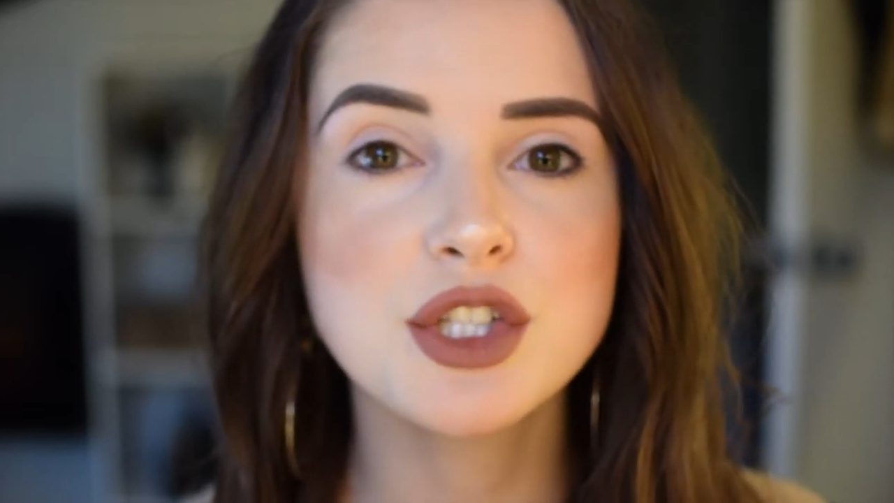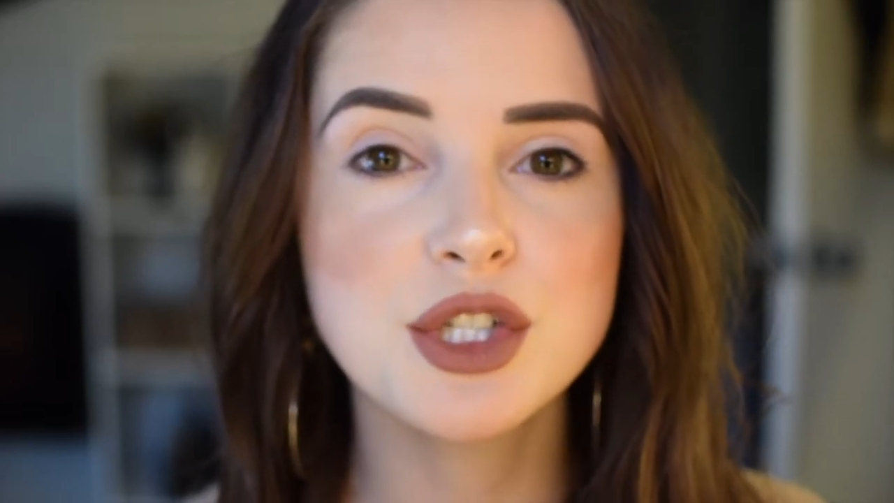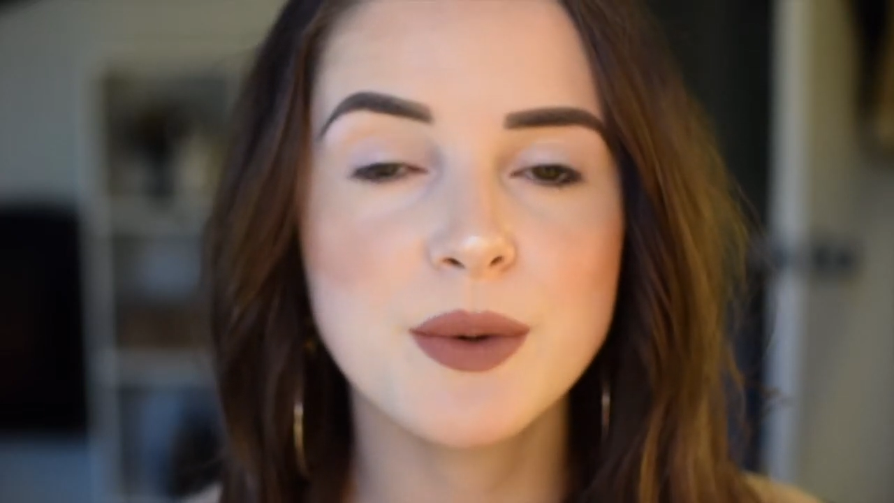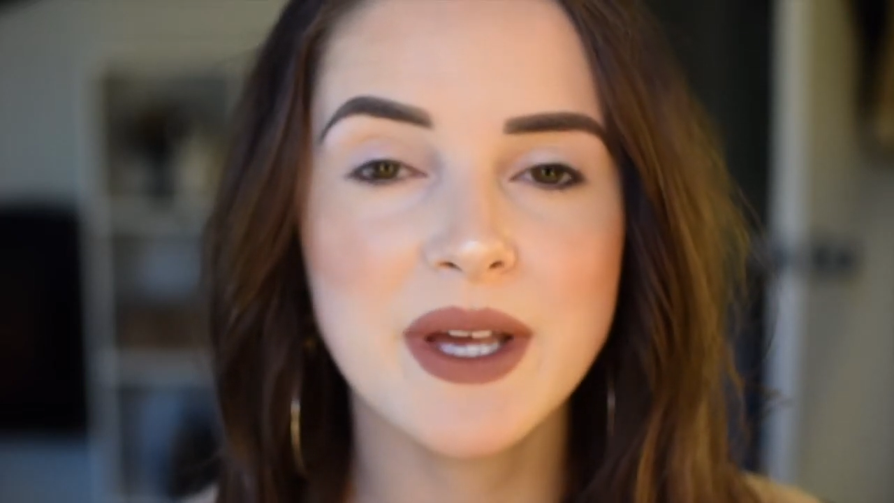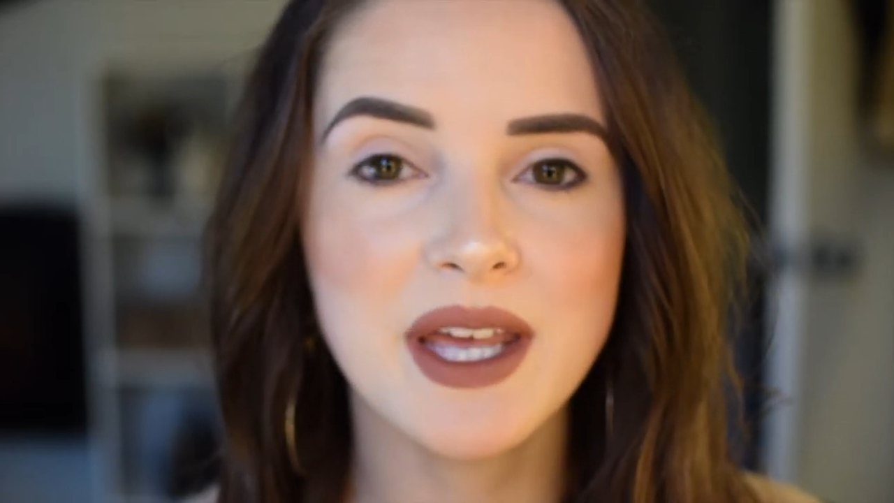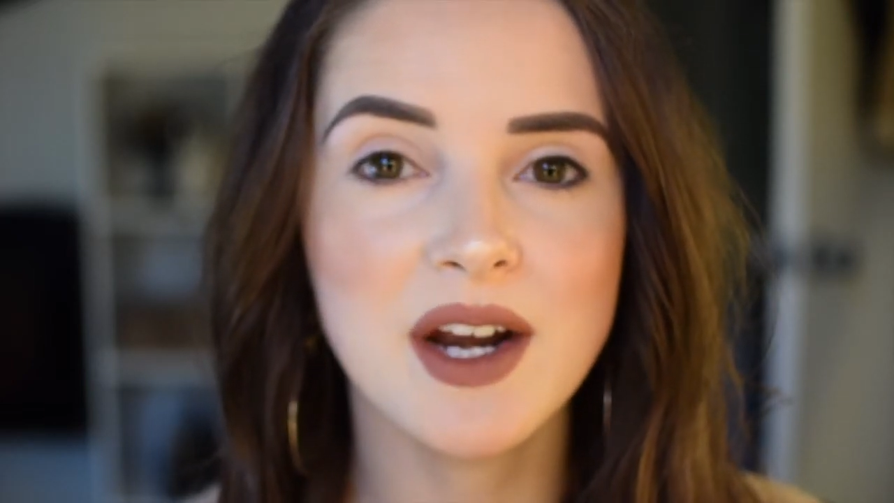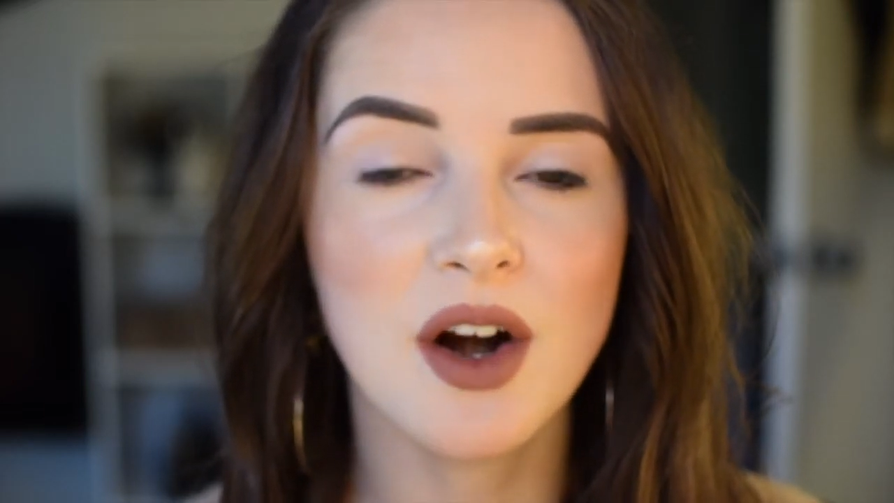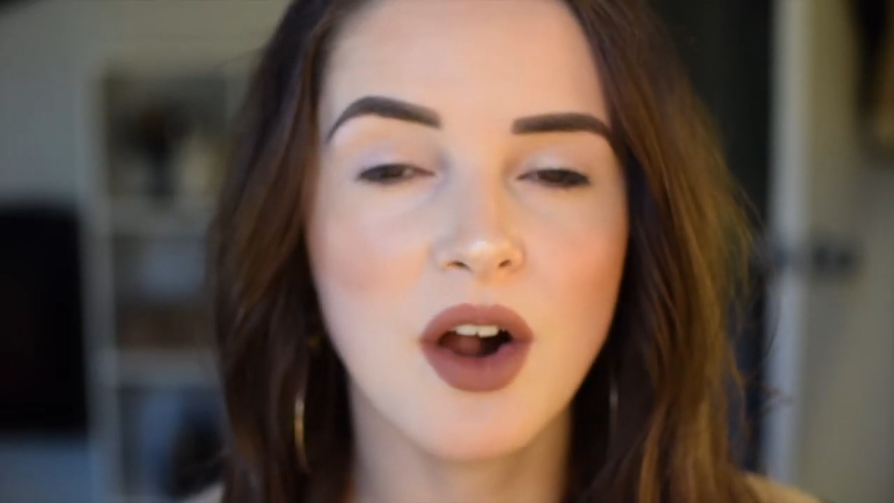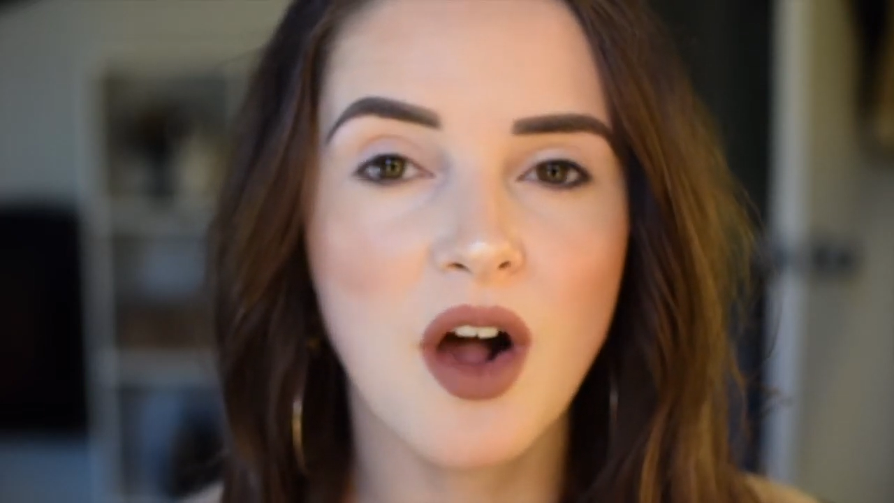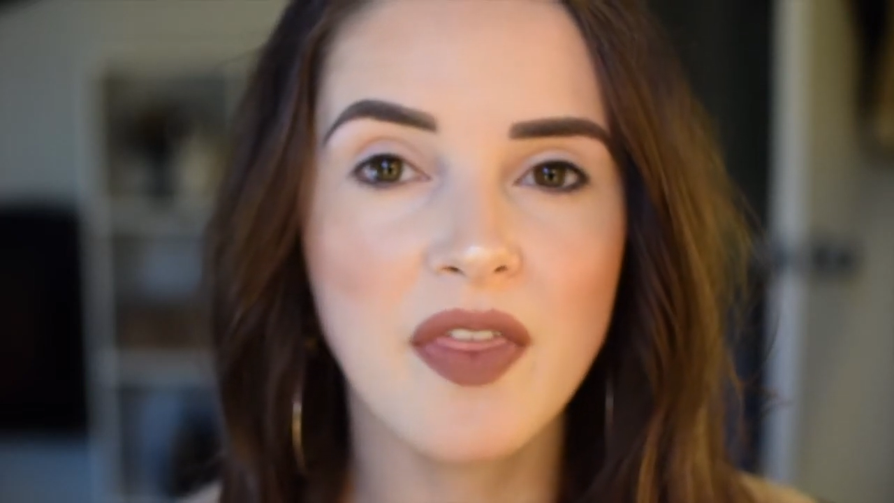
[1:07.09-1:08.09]
to it in
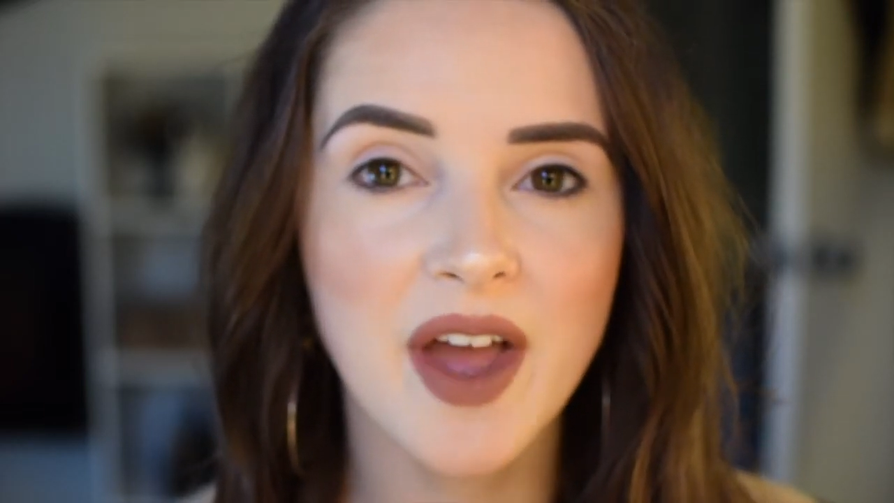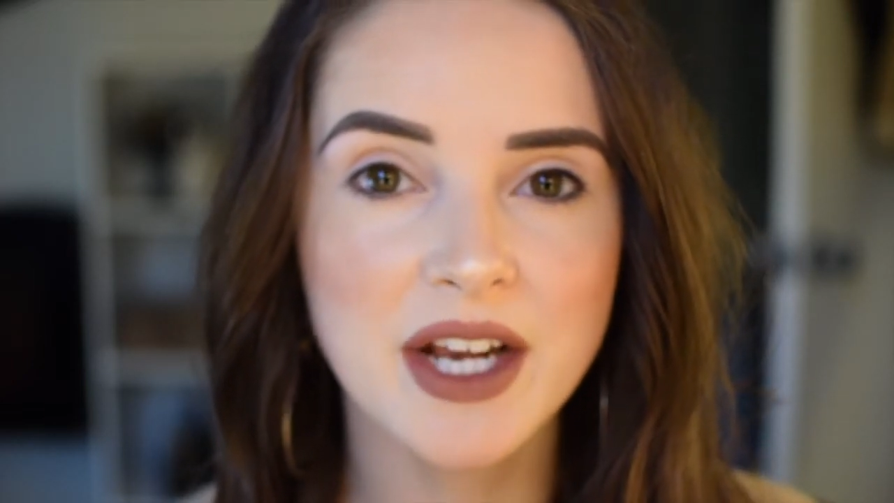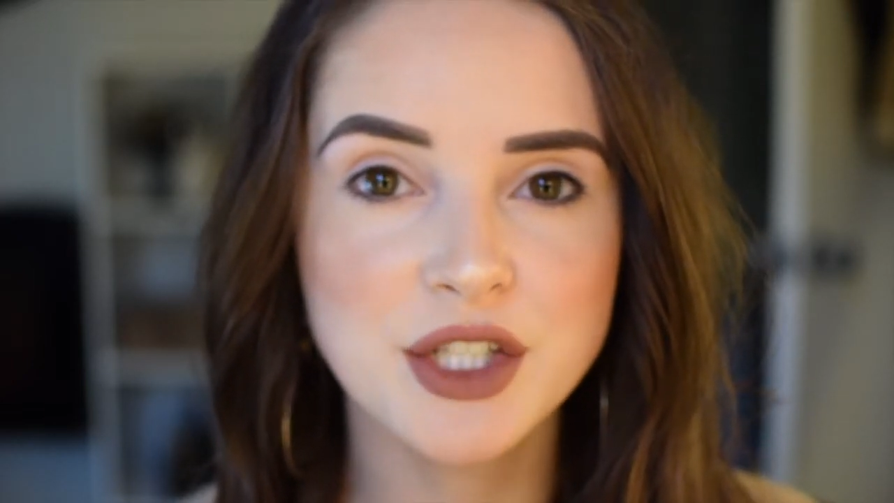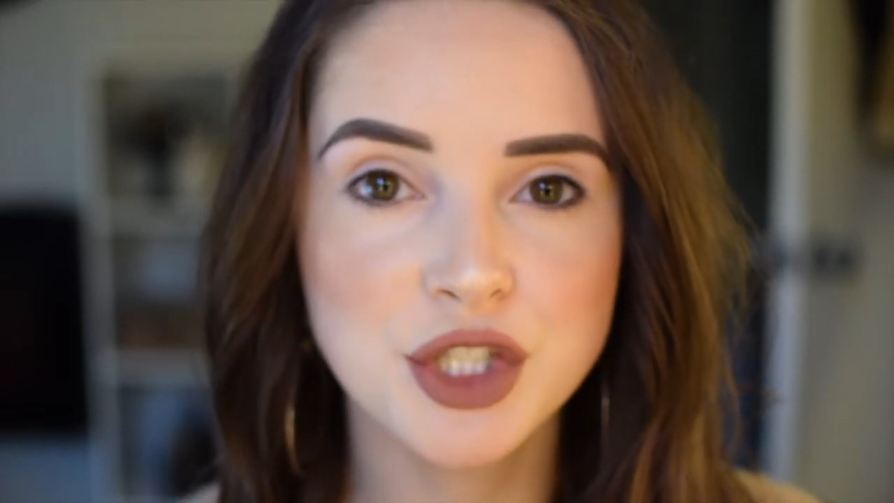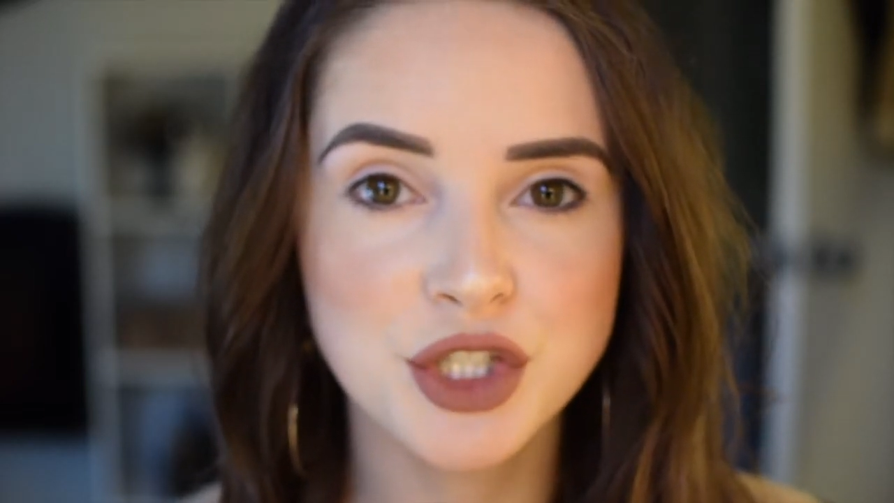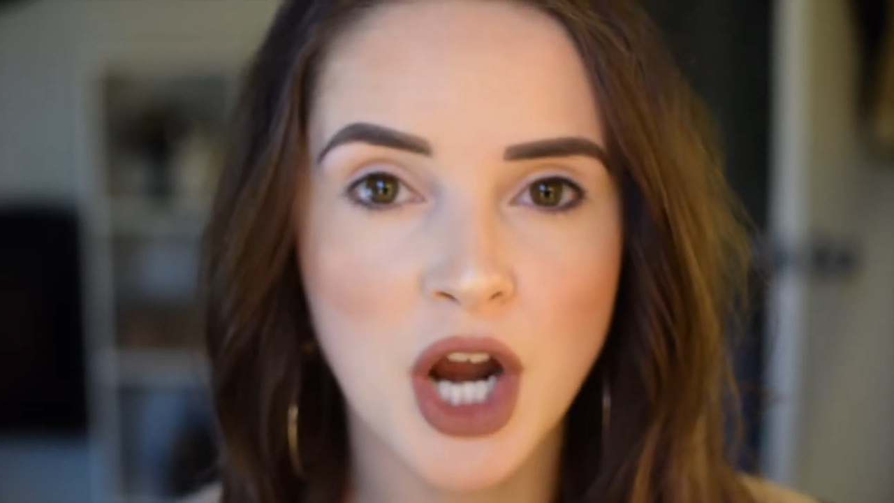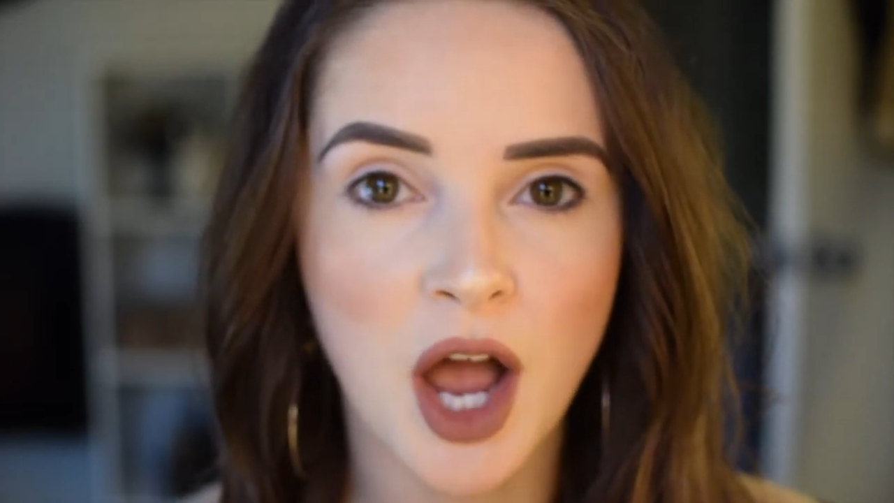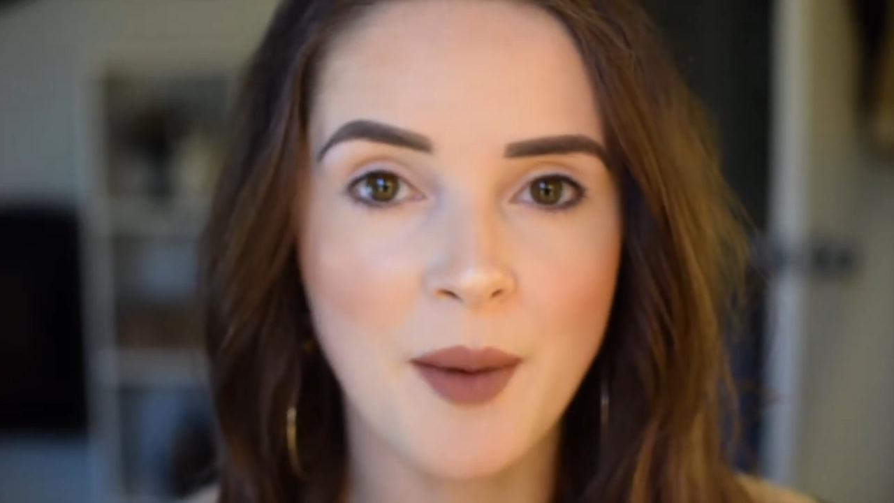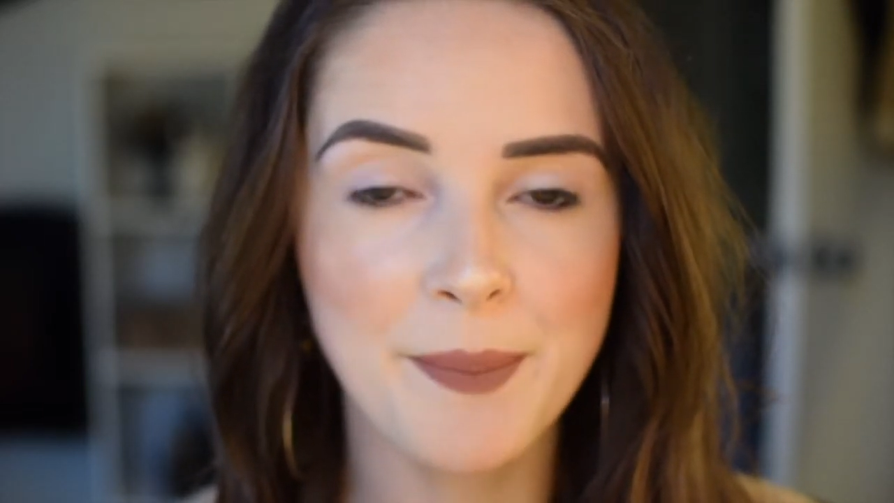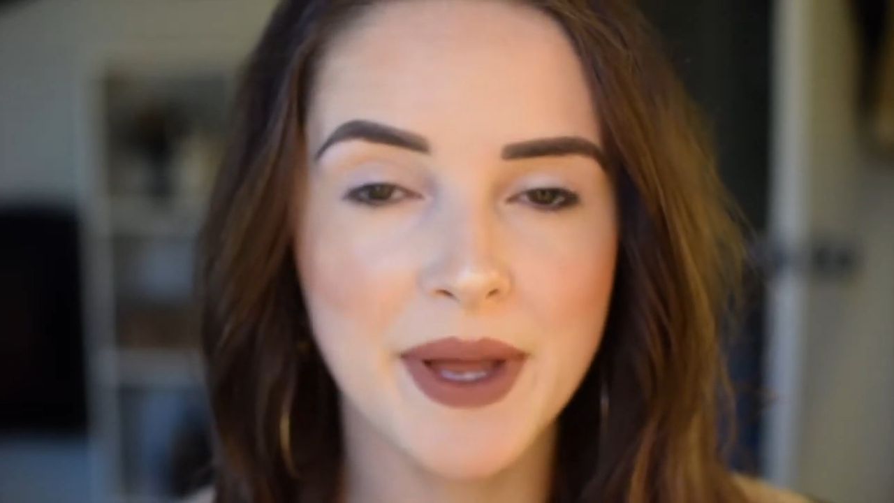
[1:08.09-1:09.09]
our online
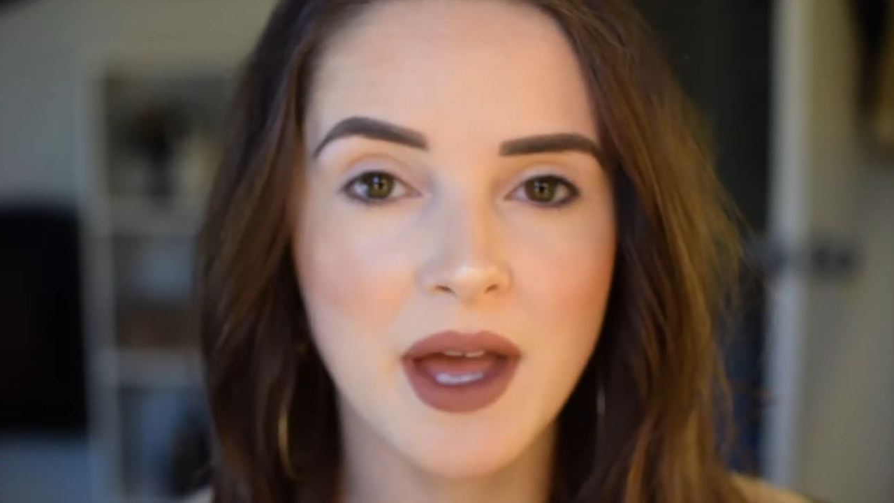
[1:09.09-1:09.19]
shop